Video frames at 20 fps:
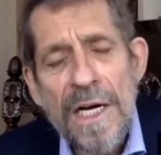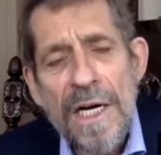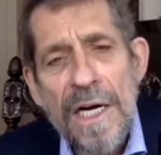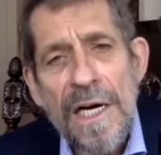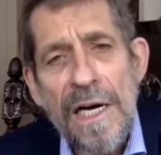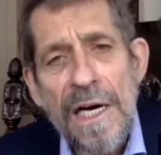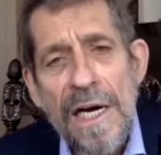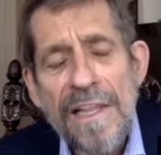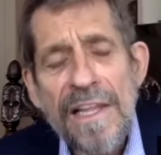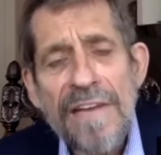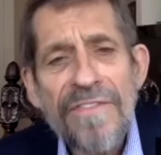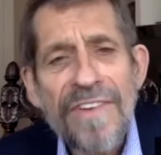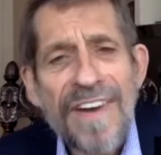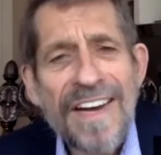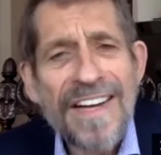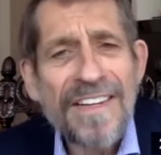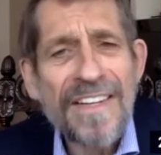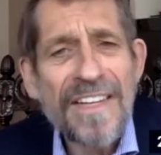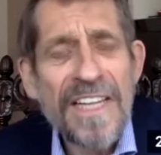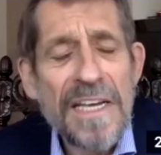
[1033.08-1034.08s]
And then
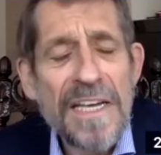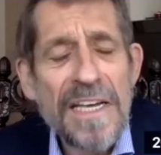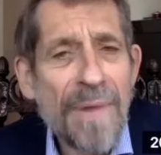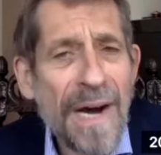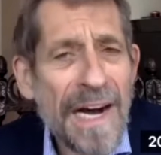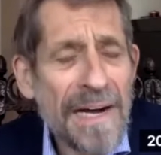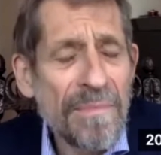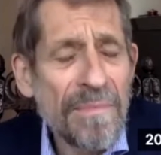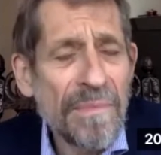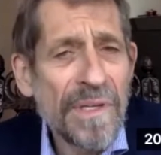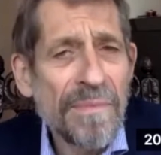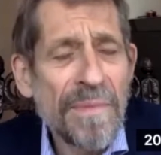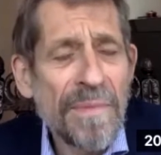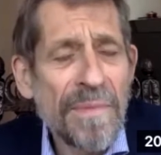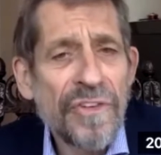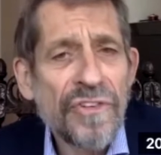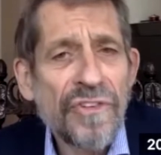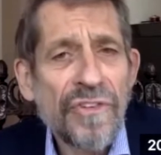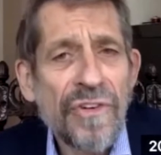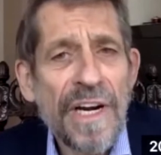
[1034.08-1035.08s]
finally, the Obama
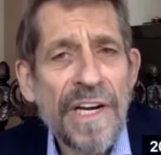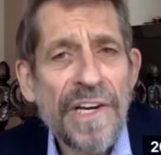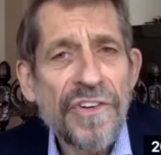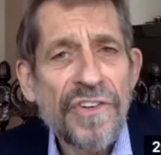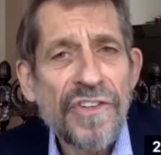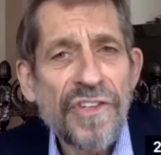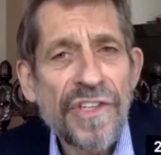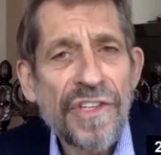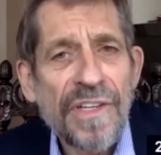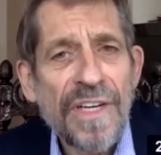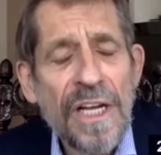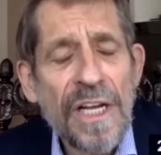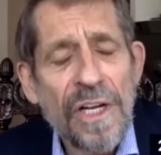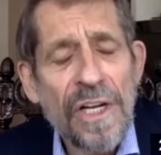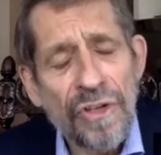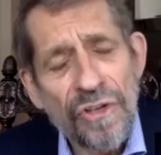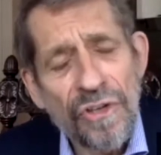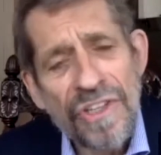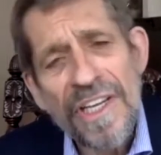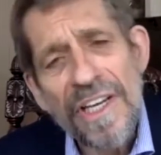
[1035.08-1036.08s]
administration
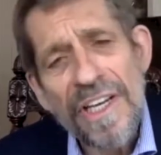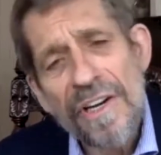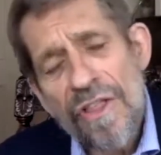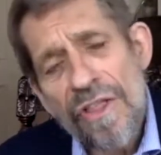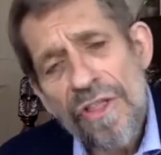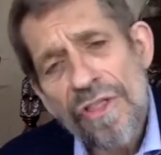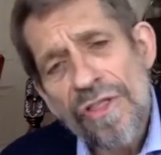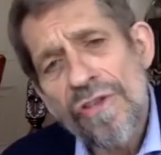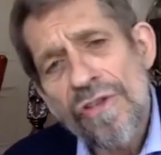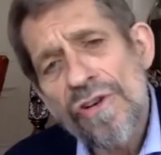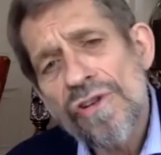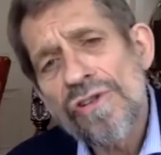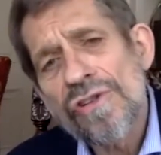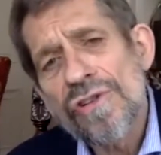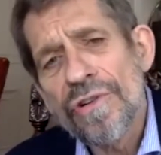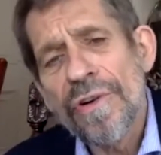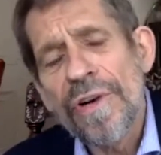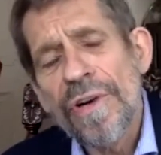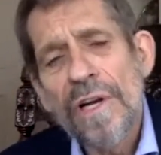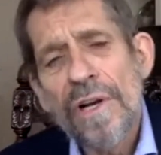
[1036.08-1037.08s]
took yet a
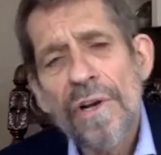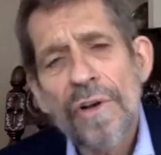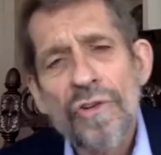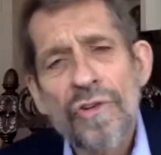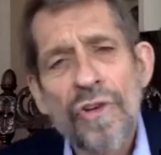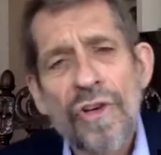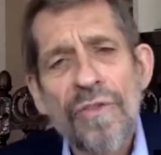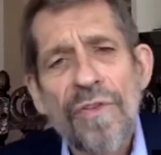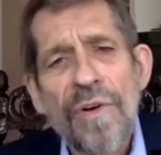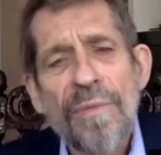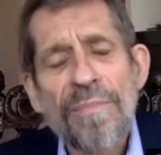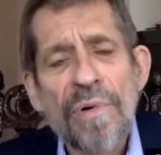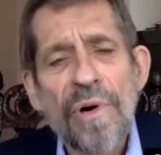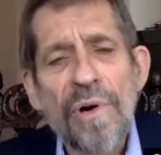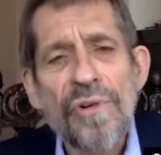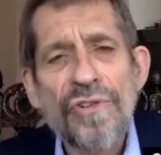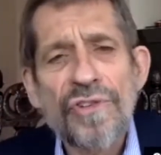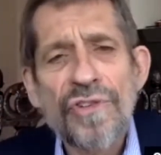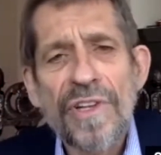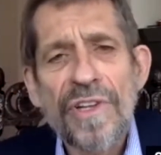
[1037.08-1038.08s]
third sort of
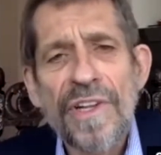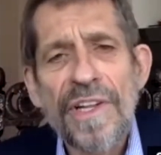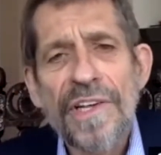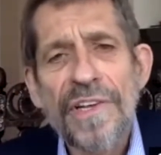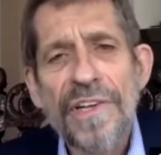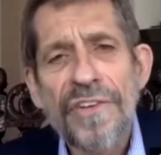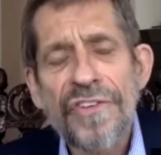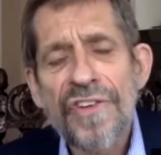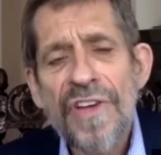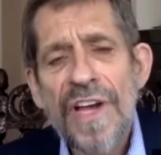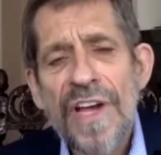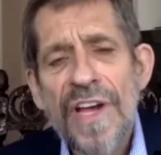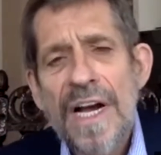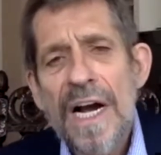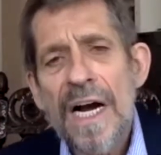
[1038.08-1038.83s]
approach to this.